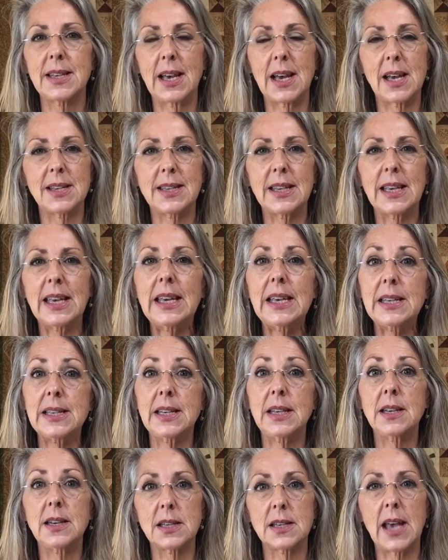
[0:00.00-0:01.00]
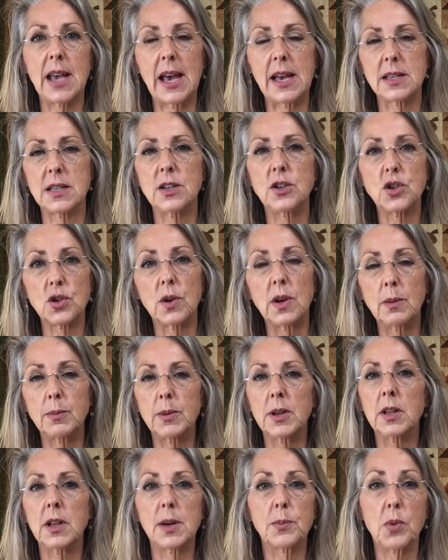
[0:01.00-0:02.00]
as easy and as
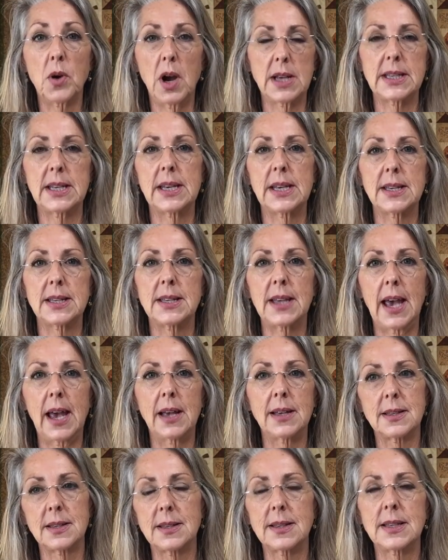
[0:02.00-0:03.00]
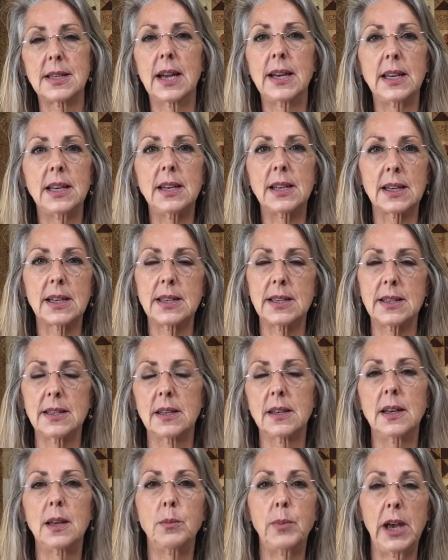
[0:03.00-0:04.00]
enjoyable a process as signing a
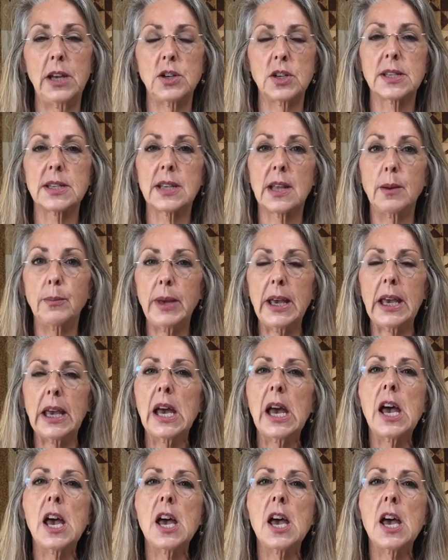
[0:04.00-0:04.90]
gazillion pages can be.